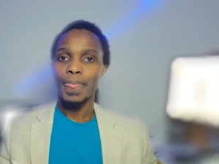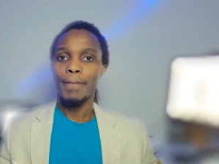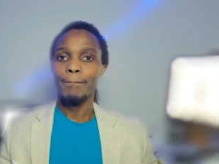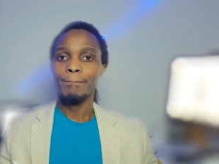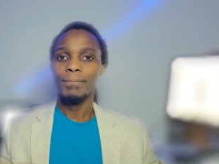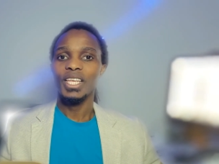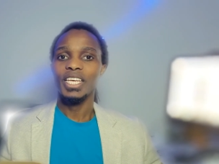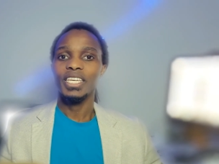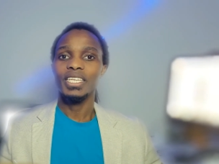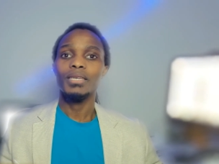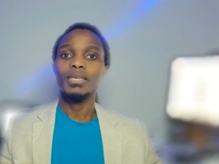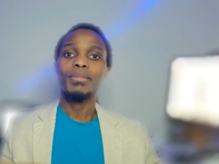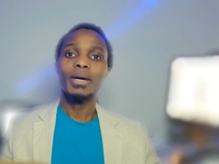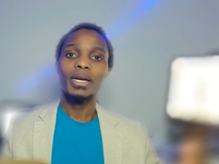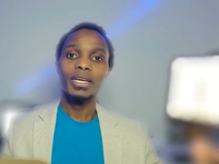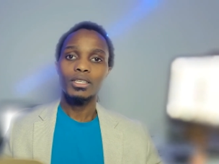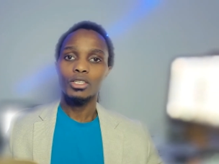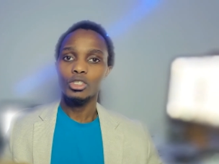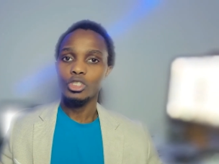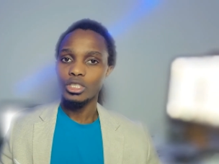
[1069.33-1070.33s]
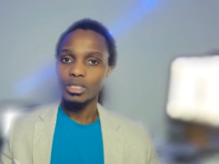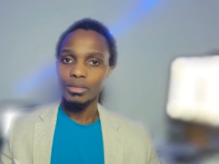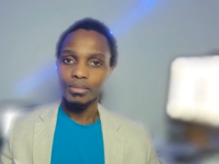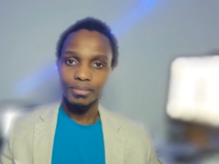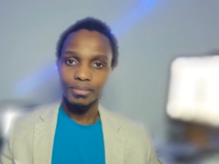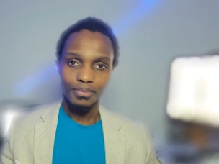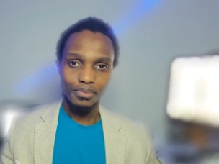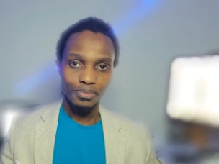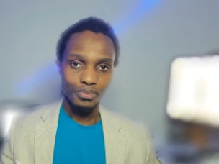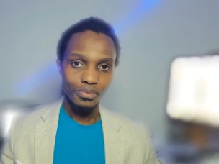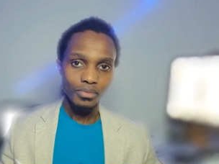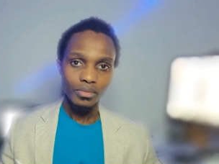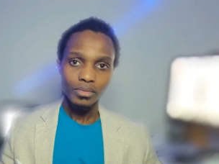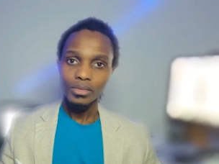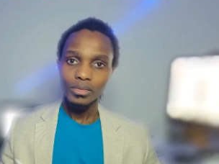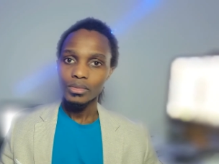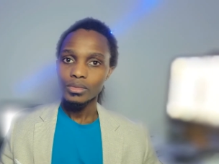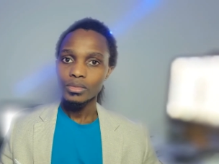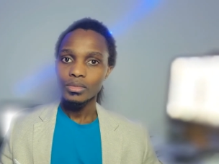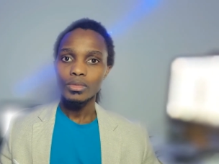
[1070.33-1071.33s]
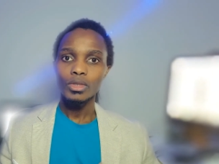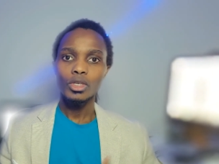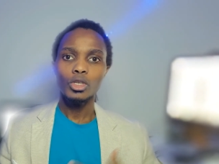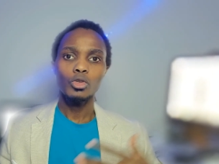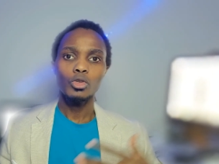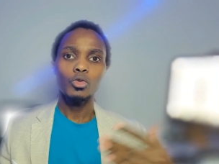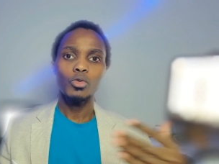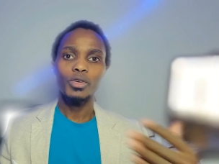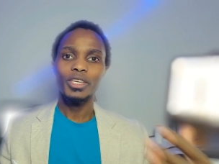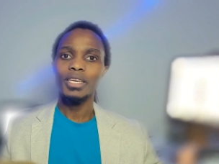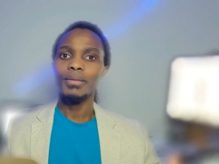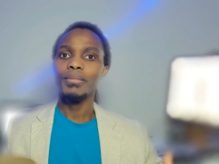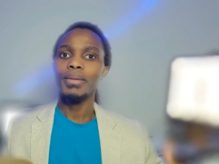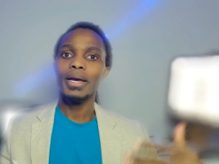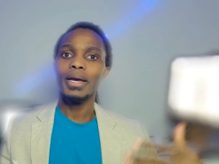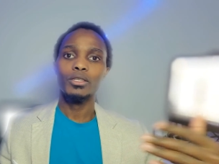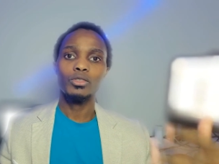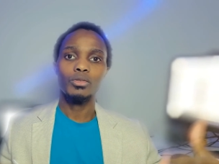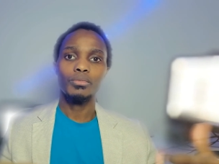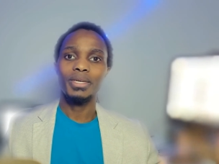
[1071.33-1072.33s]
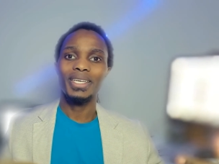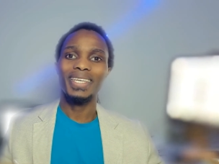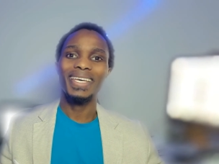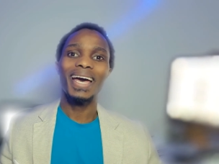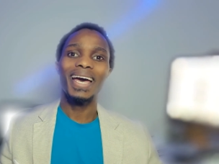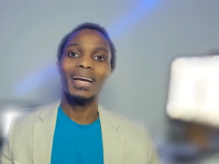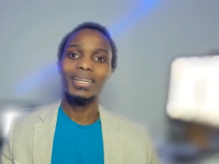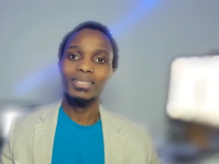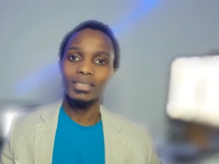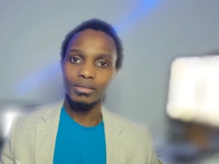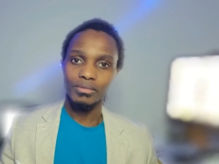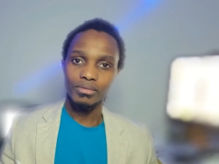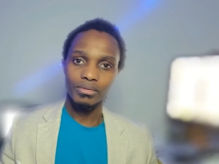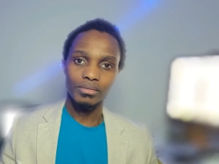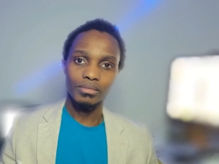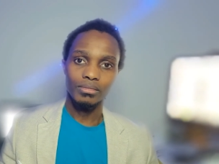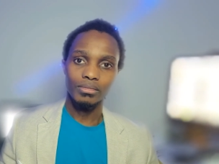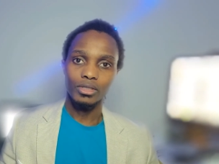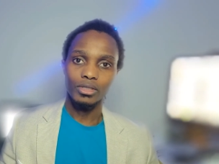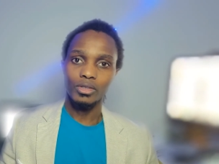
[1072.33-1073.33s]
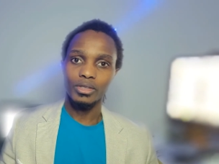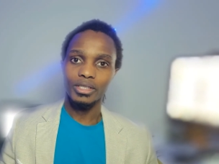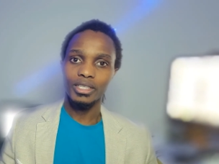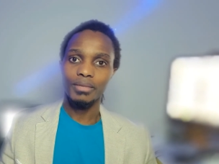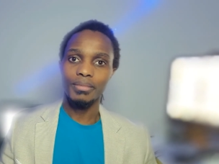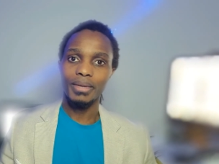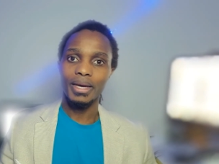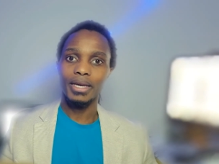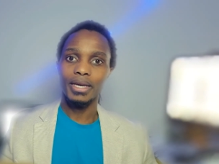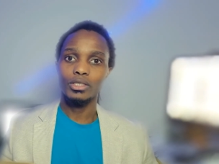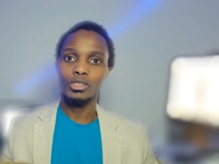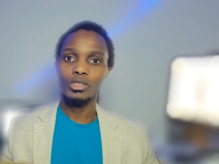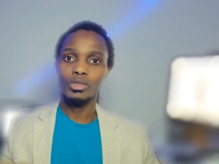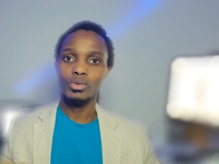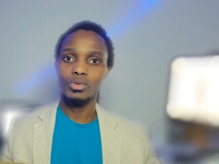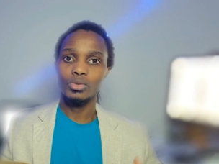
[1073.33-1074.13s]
and get back in the gym, and get back to being active, get back to